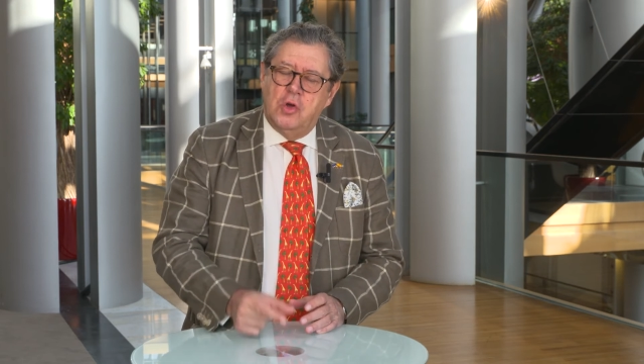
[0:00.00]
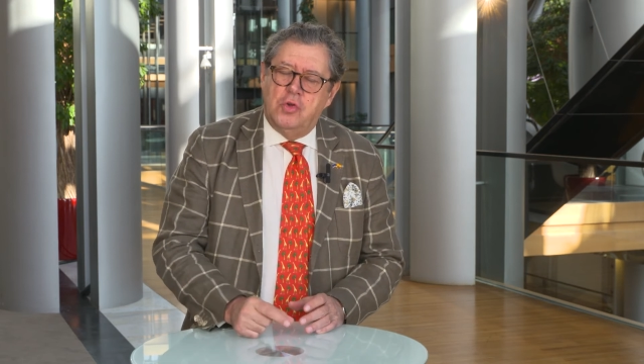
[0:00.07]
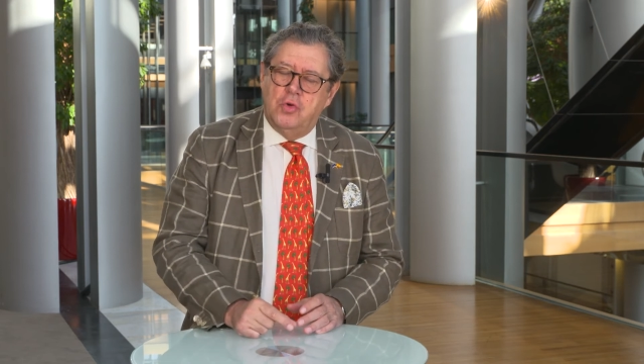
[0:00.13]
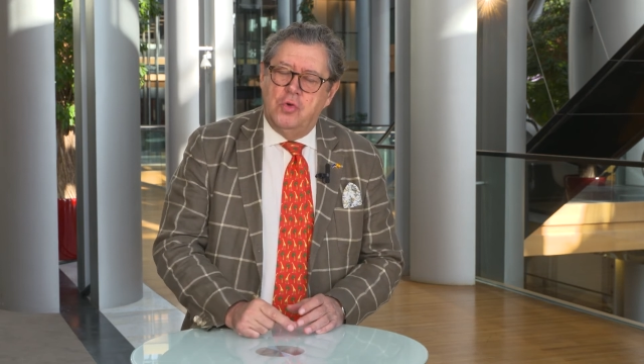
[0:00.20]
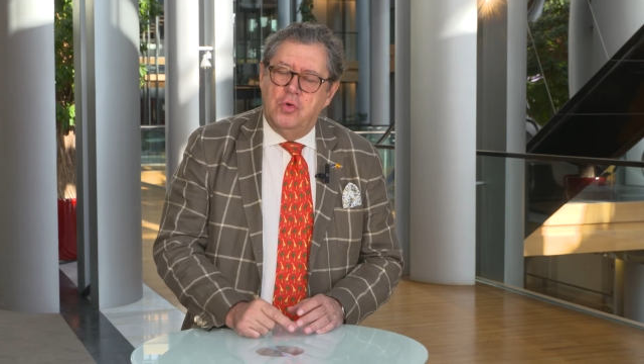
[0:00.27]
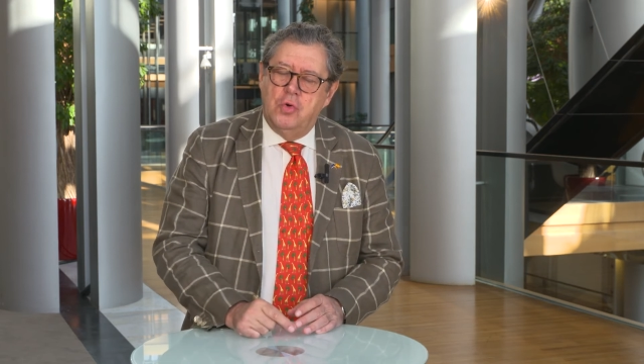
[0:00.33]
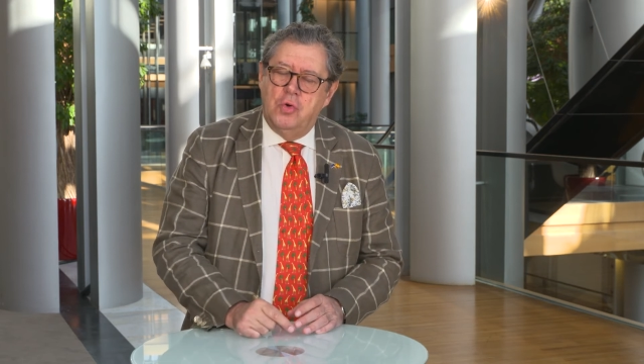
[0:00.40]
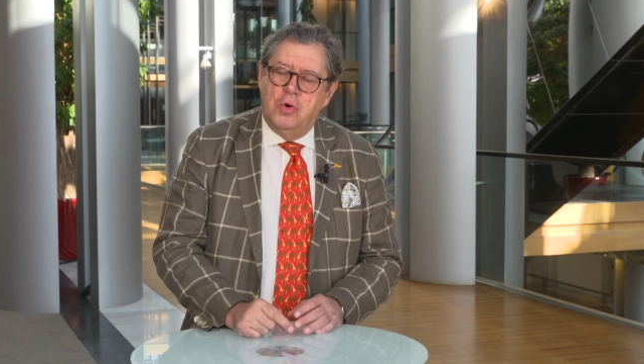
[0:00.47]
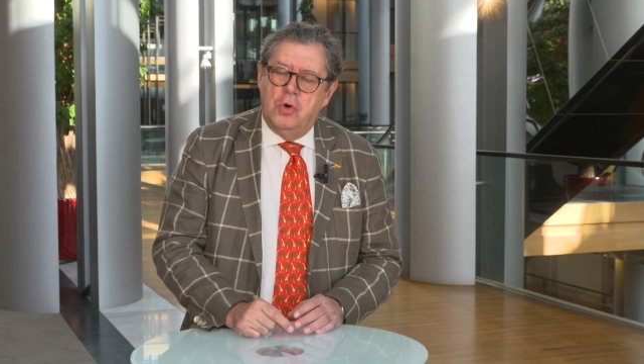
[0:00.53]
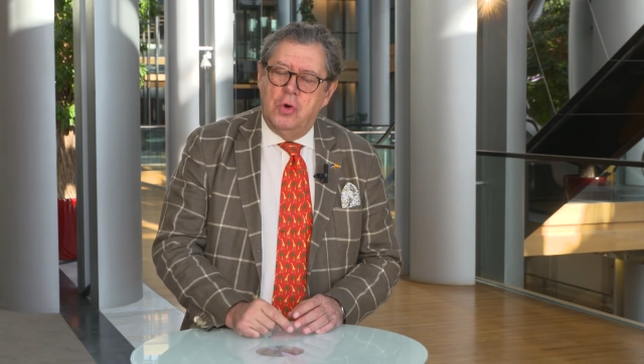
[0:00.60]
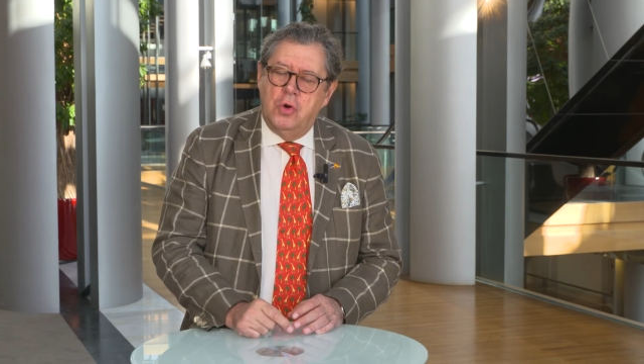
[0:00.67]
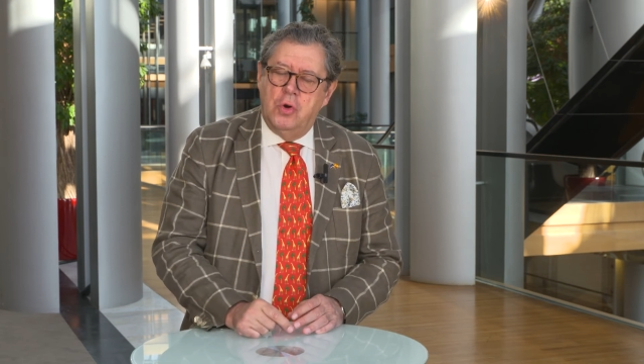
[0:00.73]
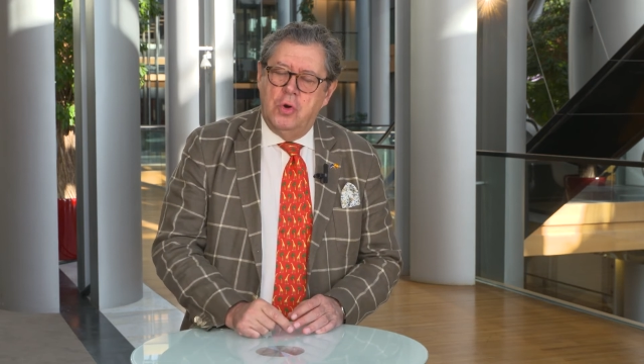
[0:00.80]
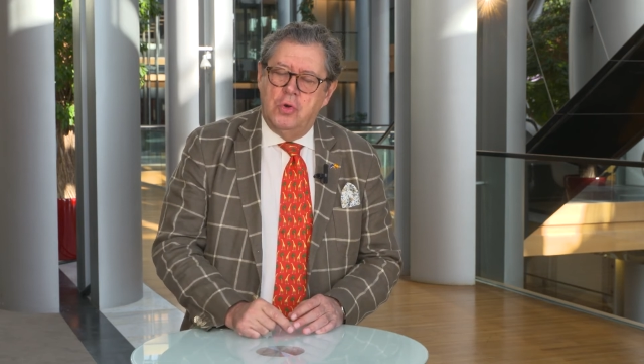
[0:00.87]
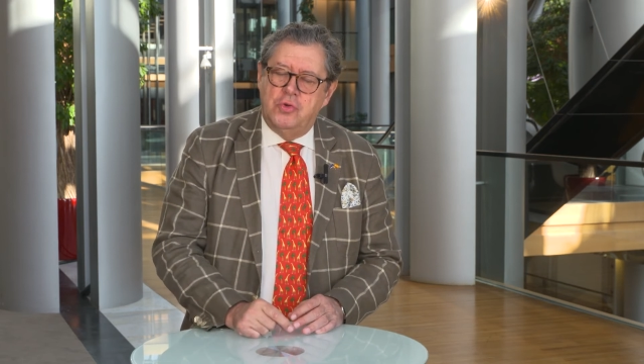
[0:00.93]

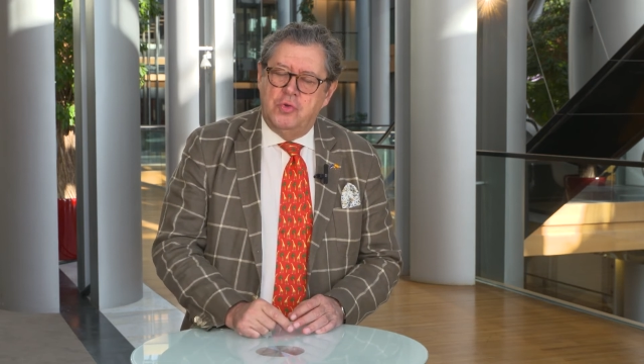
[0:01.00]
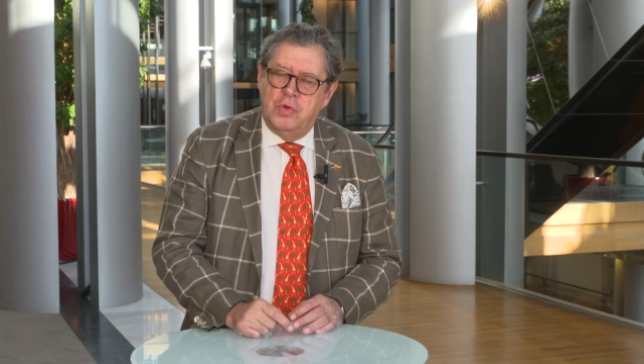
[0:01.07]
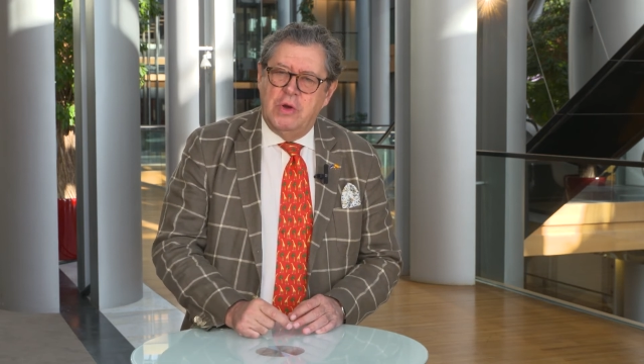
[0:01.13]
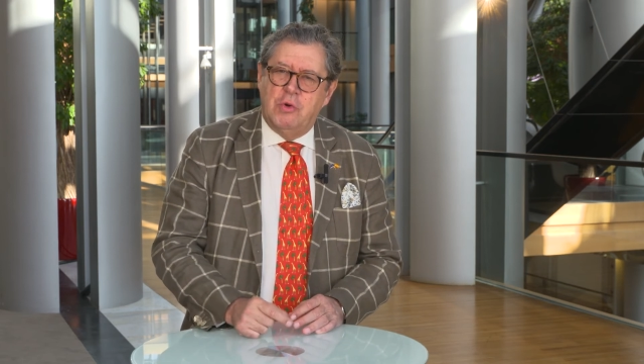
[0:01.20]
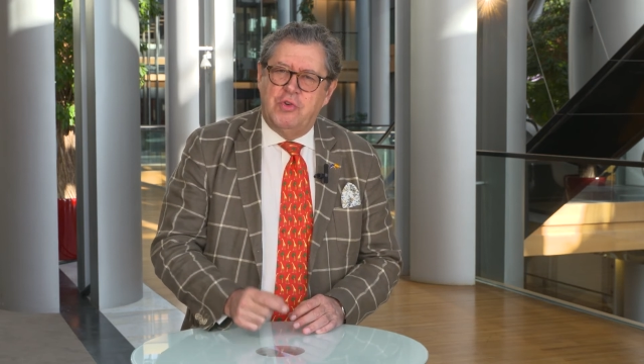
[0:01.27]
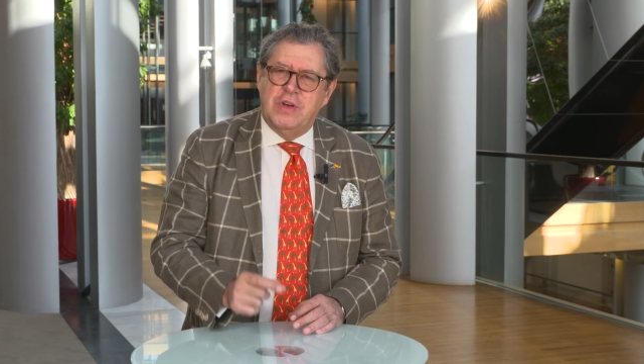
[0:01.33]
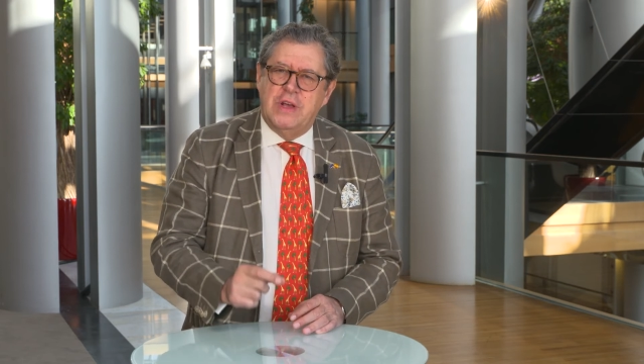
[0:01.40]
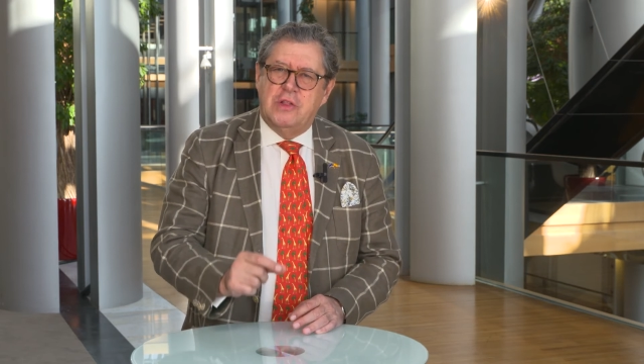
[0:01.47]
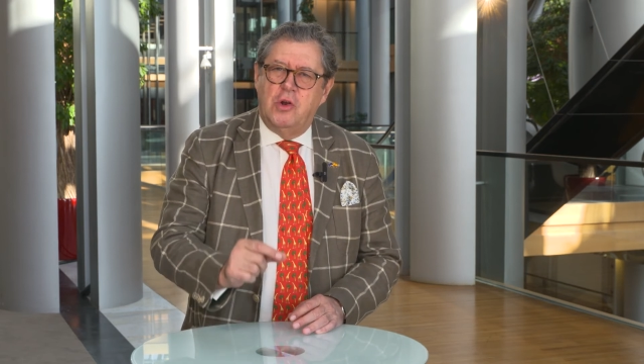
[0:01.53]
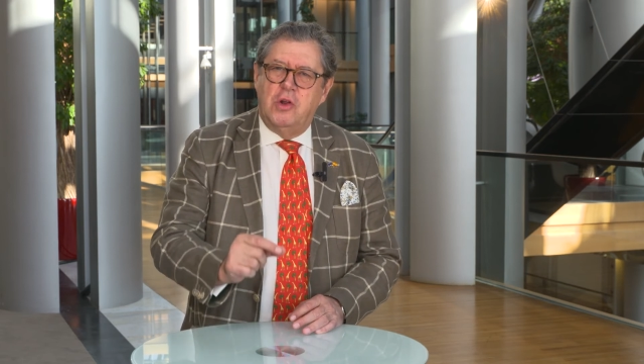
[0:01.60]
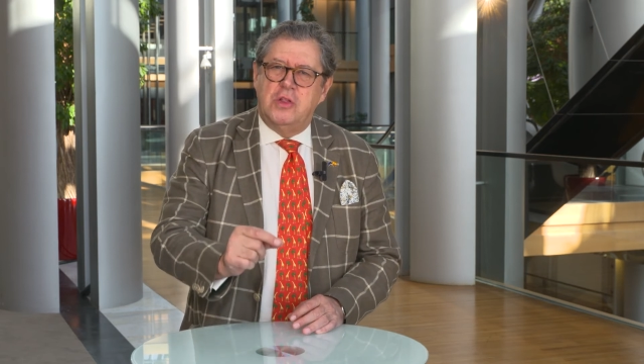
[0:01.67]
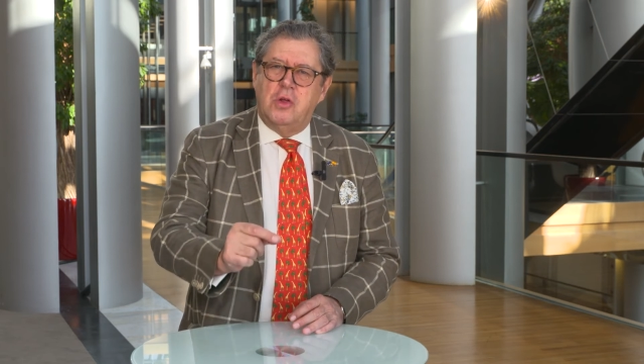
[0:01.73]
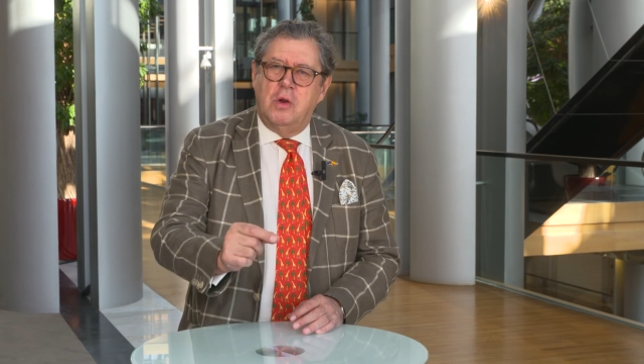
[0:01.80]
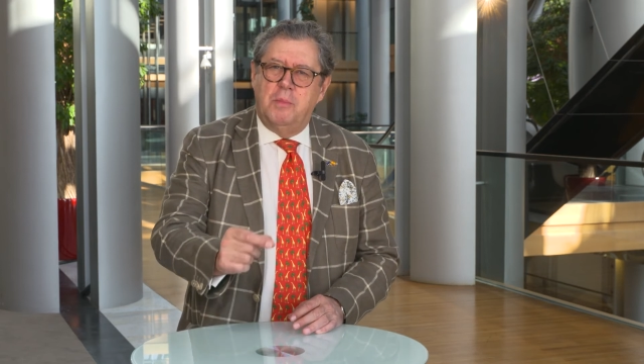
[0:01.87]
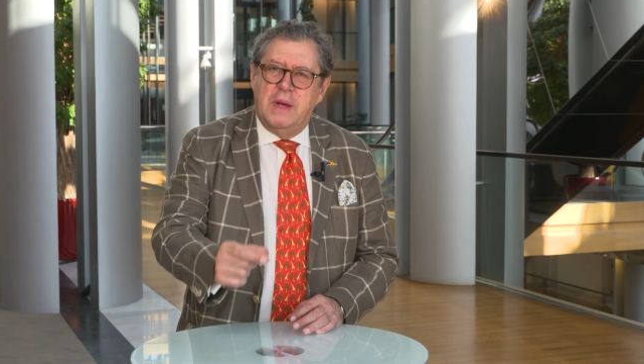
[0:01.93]
to negotiate a
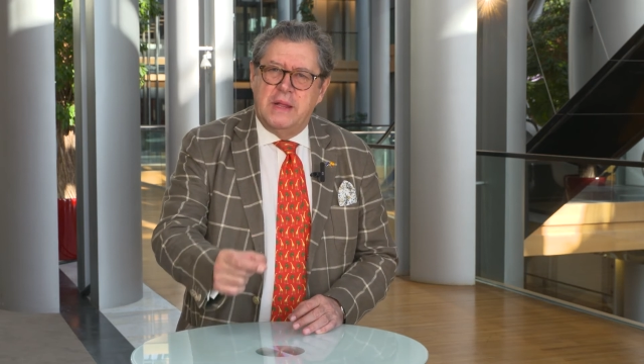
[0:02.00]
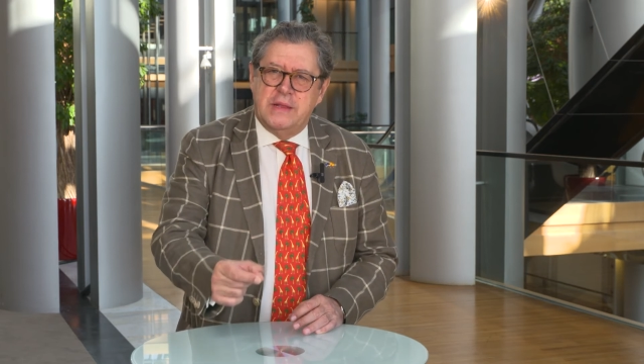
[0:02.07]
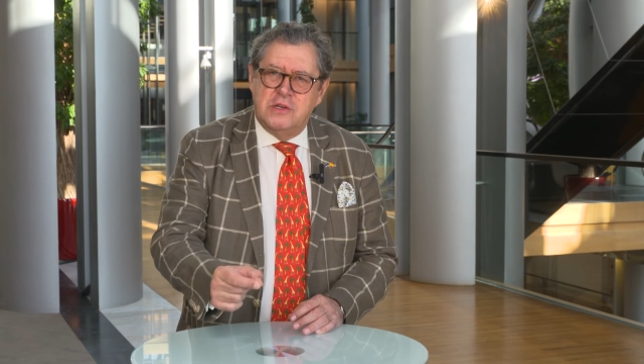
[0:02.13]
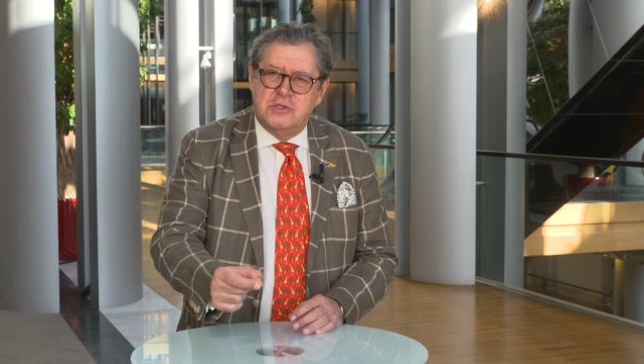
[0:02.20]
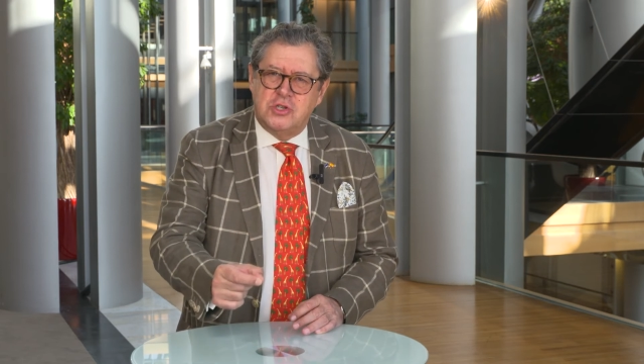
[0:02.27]
little better,